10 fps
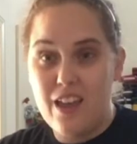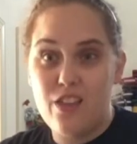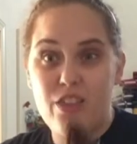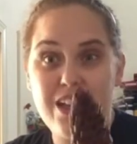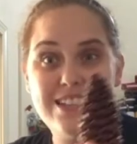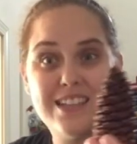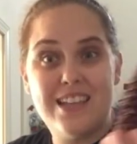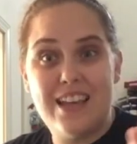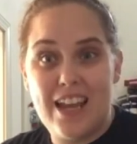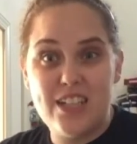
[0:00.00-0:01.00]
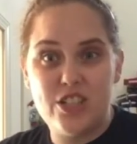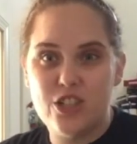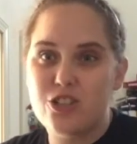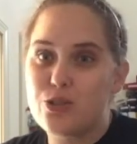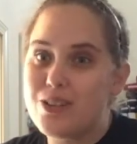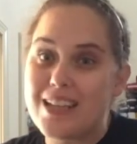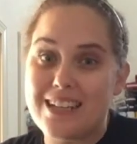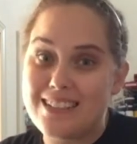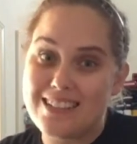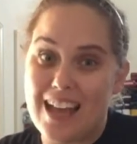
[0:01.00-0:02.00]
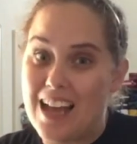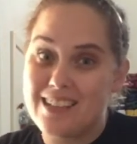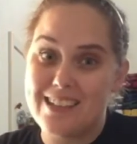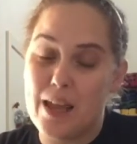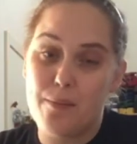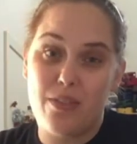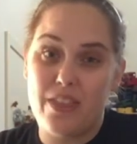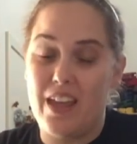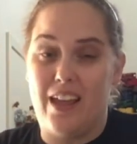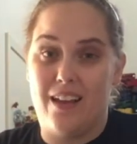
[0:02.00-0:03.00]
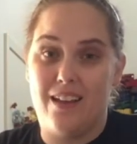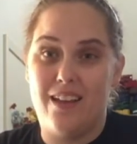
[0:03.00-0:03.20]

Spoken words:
Things in nature do the exact same thing.